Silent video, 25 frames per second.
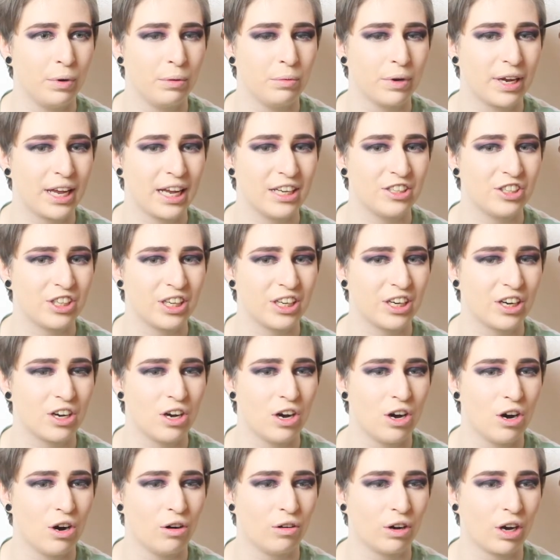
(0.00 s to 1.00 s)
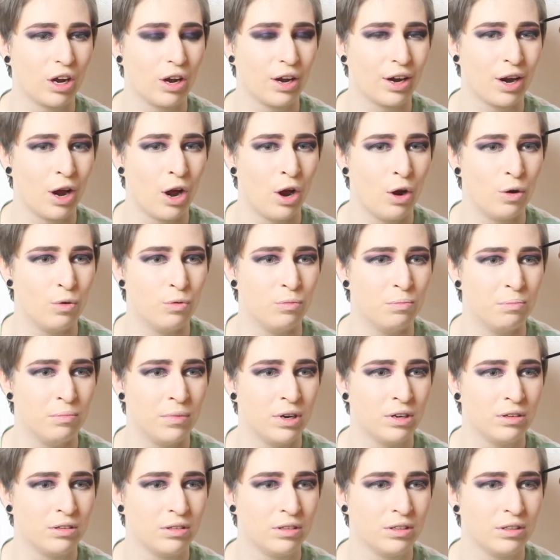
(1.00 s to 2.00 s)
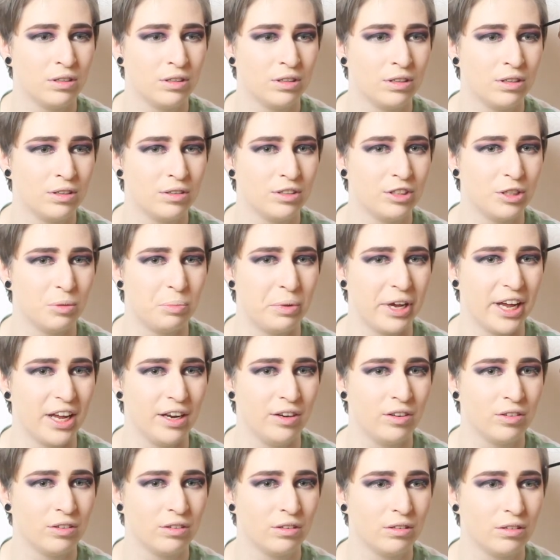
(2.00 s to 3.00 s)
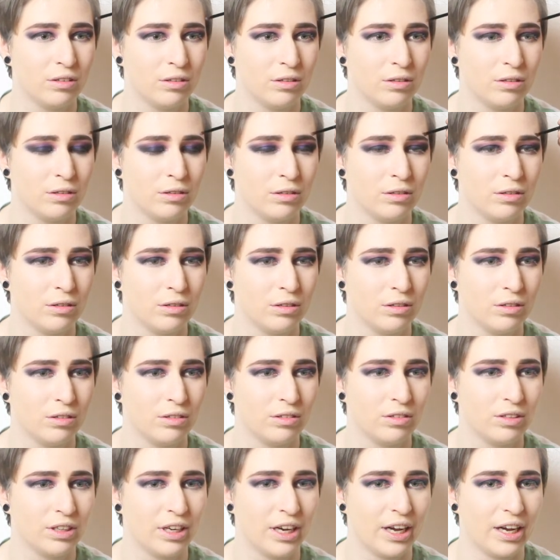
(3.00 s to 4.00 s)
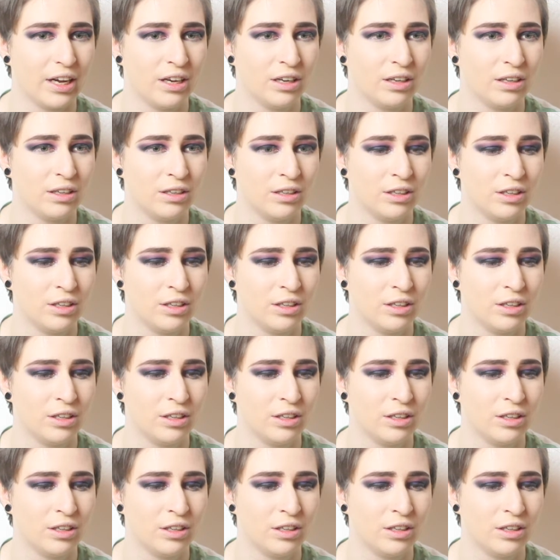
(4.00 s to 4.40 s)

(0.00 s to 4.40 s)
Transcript: We were getting in a car and going home to bed. Are you serious? Yeah.